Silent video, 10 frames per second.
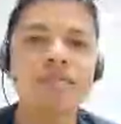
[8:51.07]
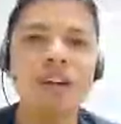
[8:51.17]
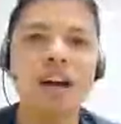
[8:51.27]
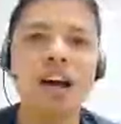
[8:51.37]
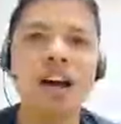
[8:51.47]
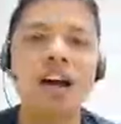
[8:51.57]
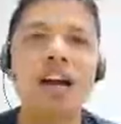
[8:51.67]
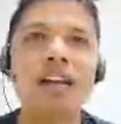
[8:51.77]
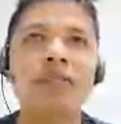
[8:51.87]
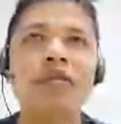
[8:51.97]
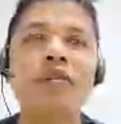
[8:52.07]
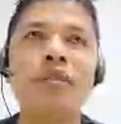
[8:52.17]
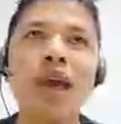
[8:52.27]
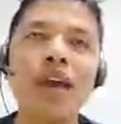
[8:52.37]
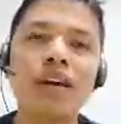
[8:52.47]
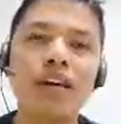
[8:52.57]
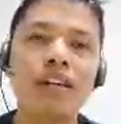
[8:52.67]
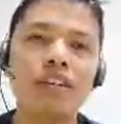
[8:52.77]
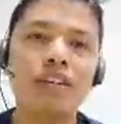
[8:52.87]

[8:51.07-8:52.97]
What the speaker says: And for bear,